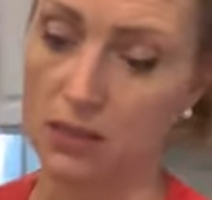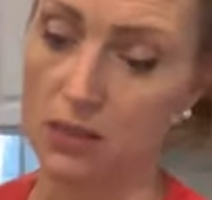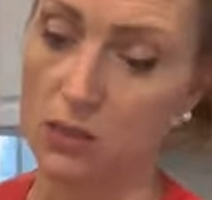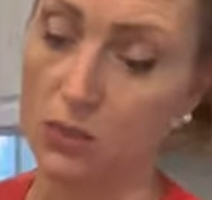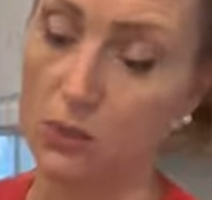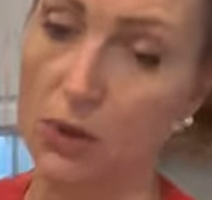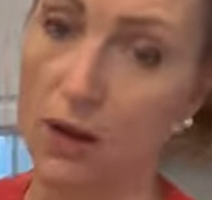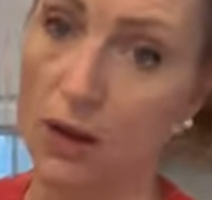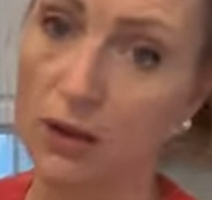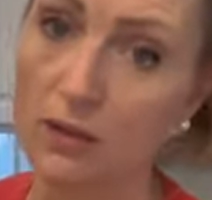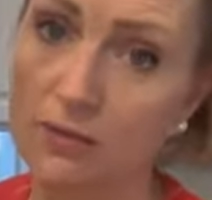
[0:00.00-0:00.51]
And
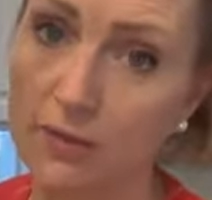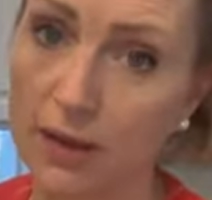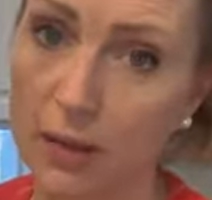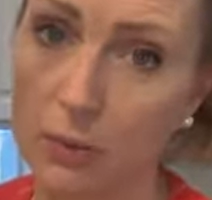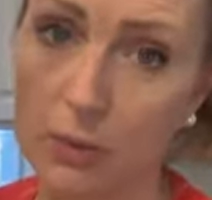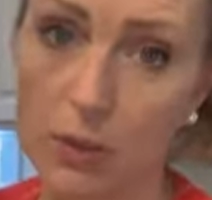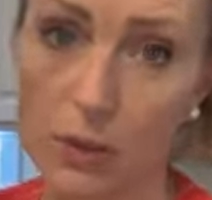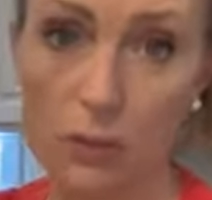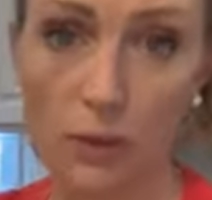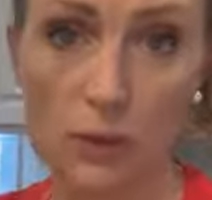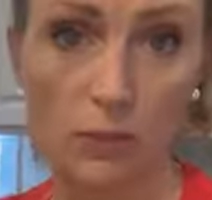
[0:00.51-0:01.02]
so in our
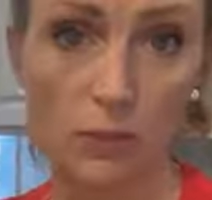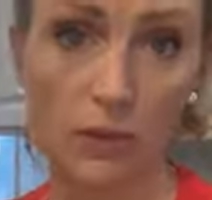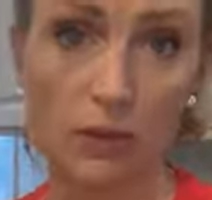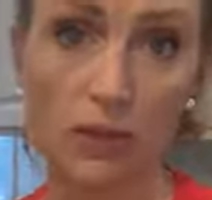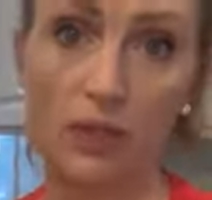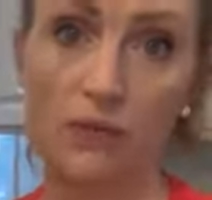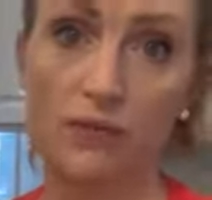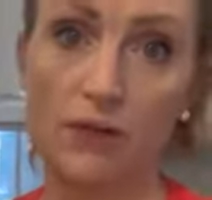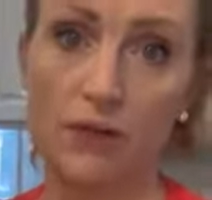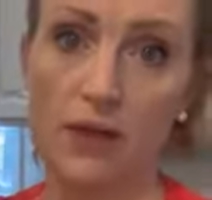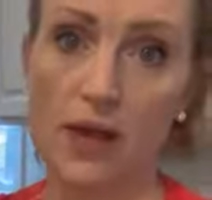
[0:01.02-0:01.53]
family, we
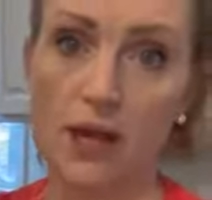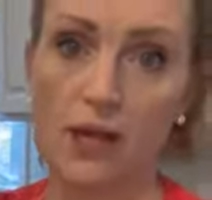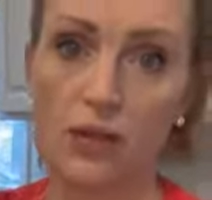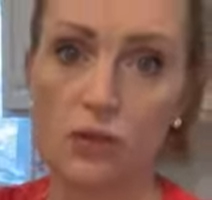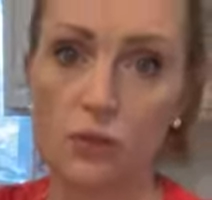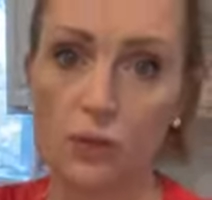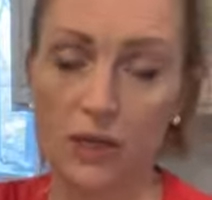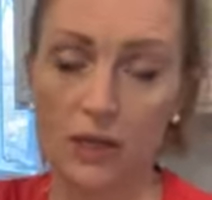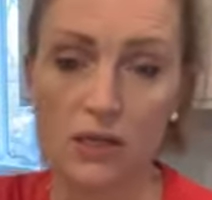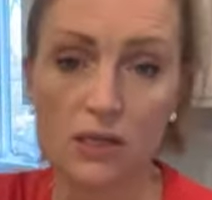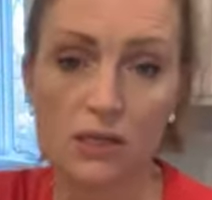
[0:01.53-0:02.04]
believe in not
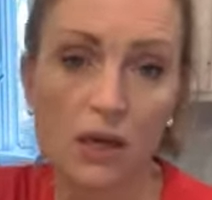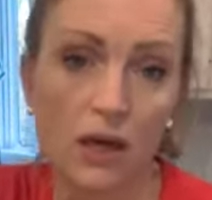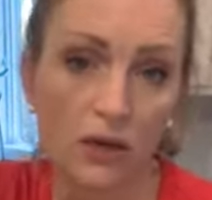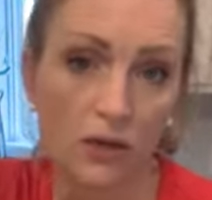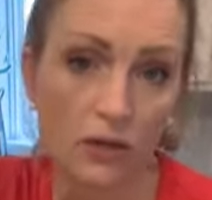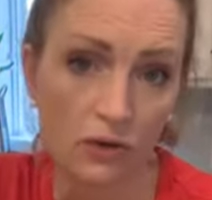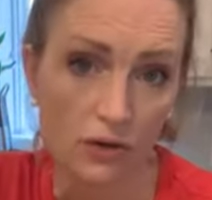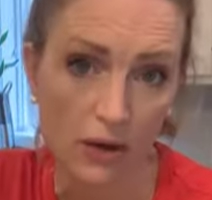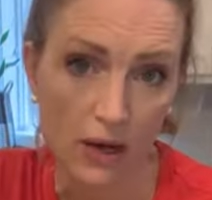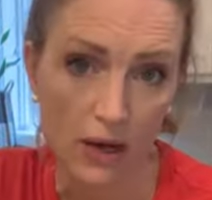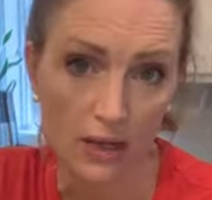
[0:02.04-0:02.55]
doing a
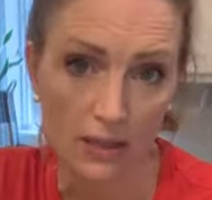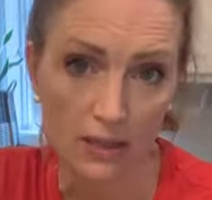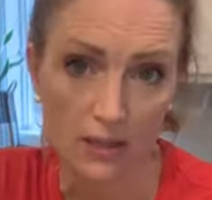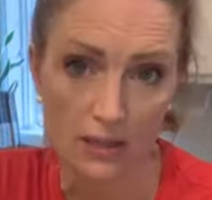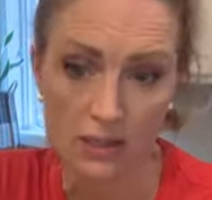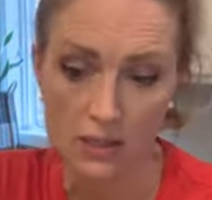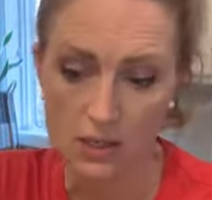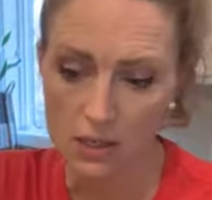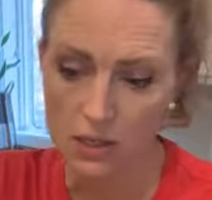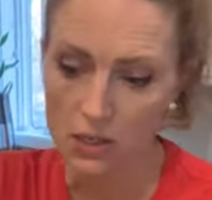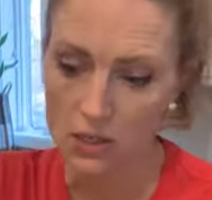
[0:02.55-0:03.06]
ton of
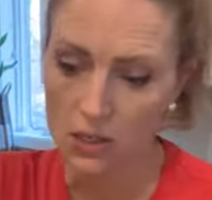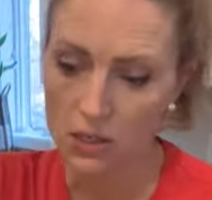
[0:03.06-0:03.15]
grains.